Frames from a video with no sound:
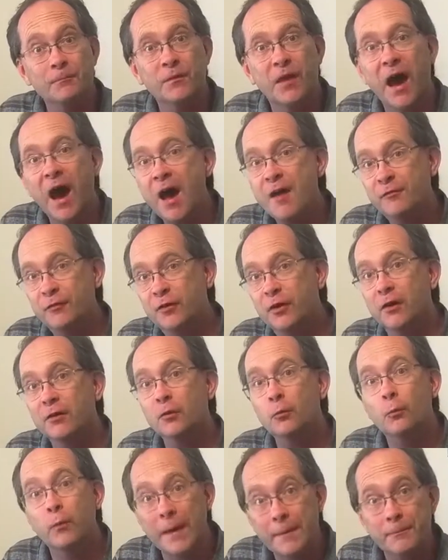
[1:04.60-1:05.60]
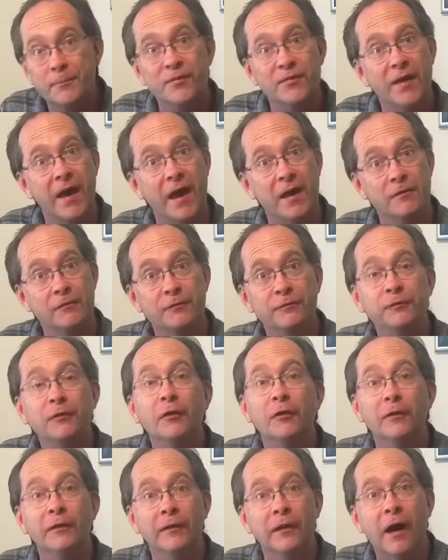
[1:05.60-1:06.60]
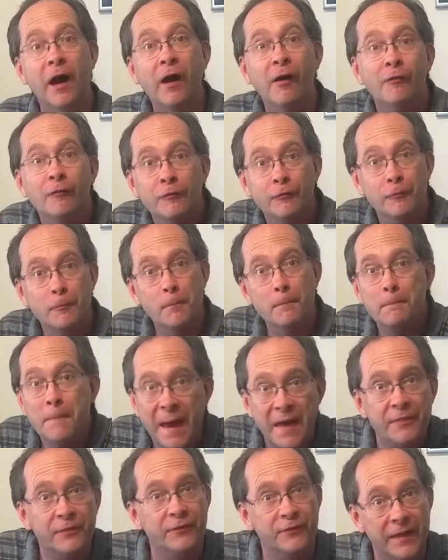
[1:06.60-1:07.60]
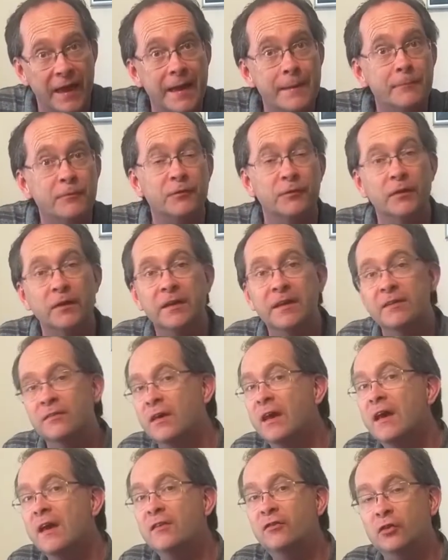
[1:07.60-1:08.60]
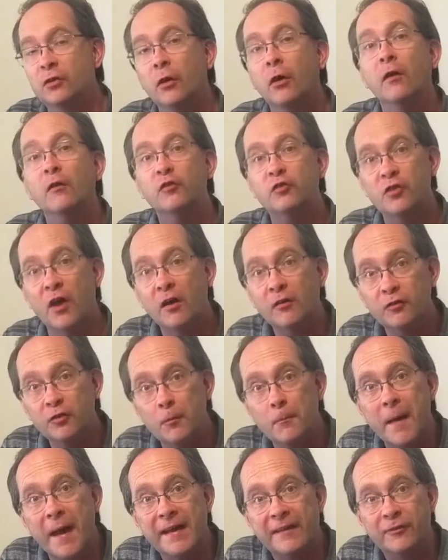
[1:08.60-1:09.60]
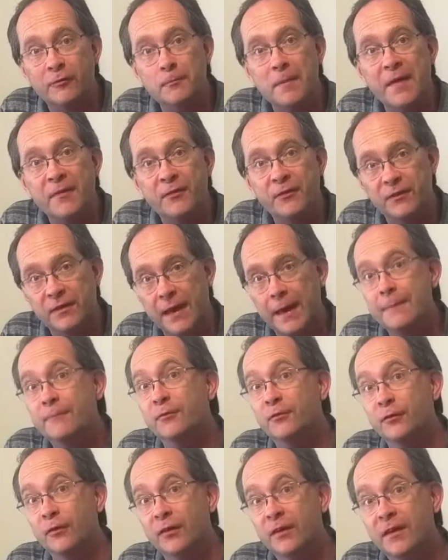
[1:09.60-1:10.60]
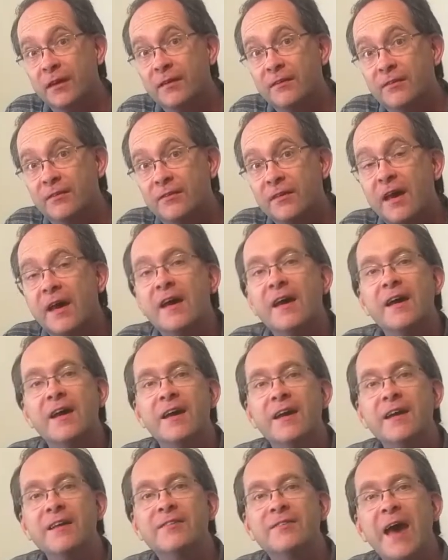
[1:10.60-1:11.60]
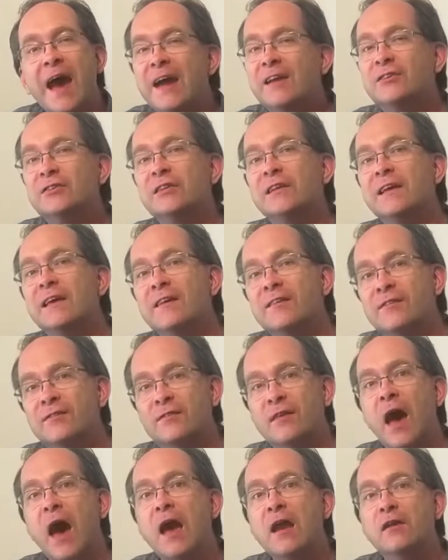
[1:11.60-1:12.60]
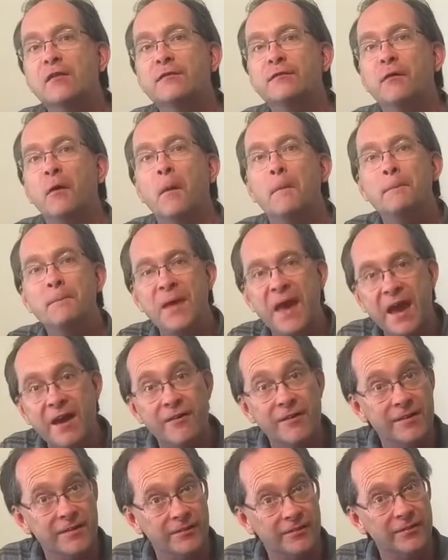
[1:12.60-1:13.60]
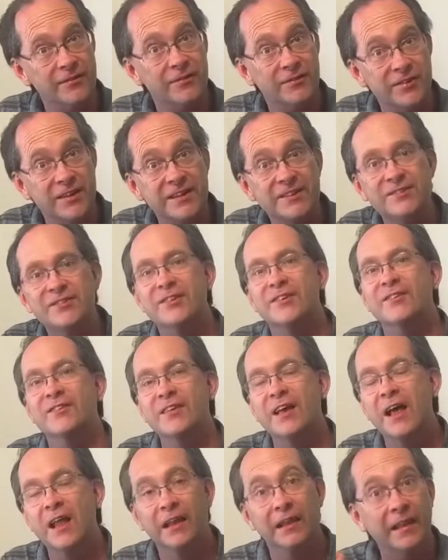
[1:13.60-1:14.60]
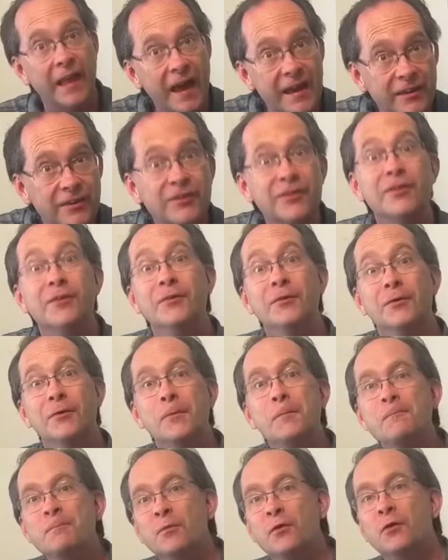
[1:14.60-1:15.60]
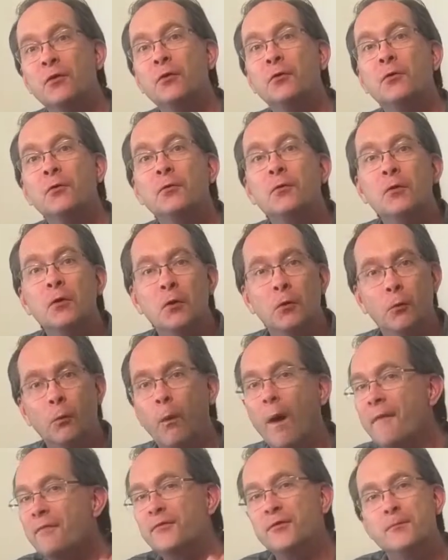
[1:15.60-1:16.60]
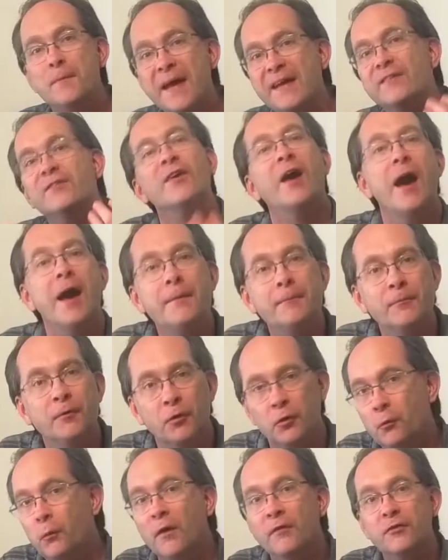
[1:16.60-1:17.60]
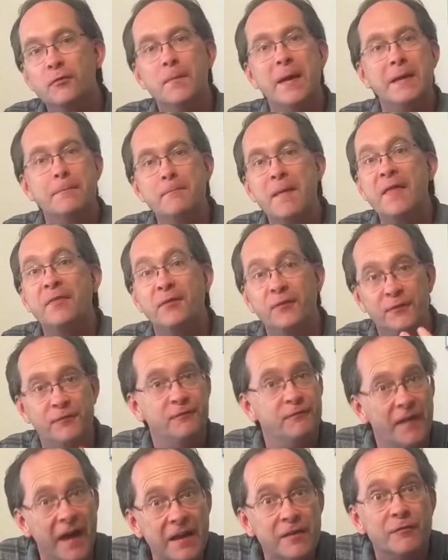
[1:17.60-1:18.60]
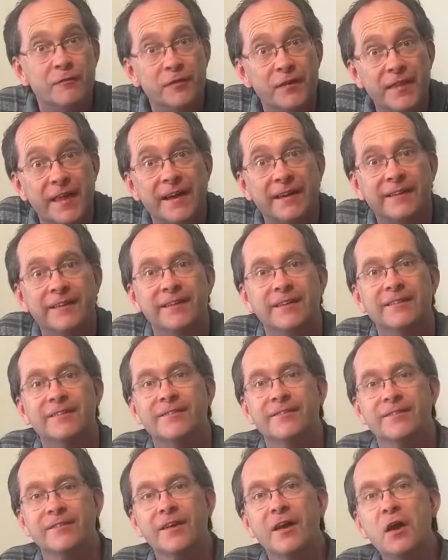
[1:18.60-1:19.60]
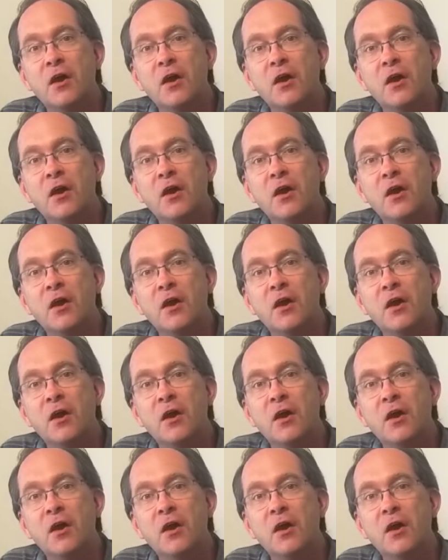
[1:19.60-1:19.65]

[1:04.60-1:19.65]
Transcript: I've got a website full of maths games for kids. It's called Dr. Mike's Maths Games for Kids. It's actually a site for parents and teachers like you who want to make maths fun for their kids.